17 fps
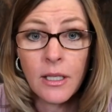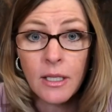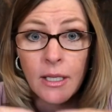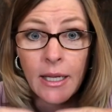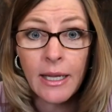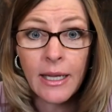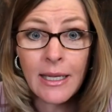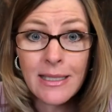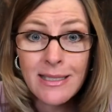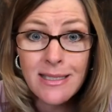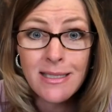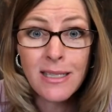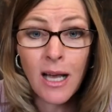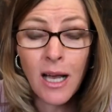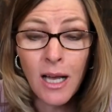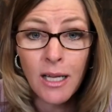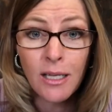it's
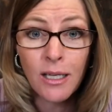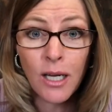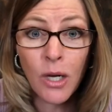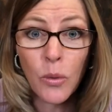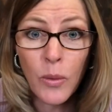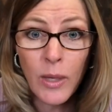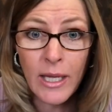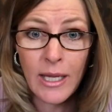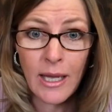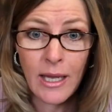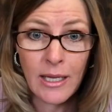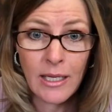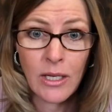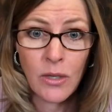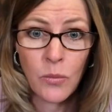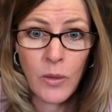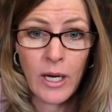not going
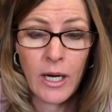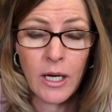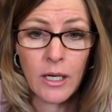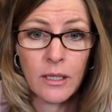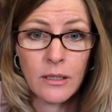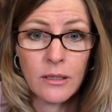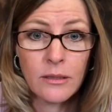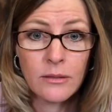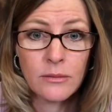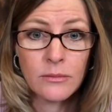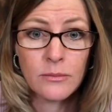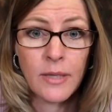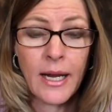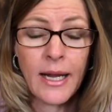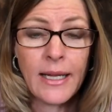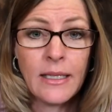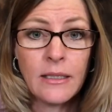anywhere,
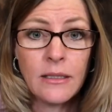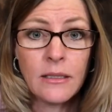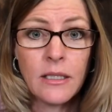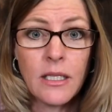right?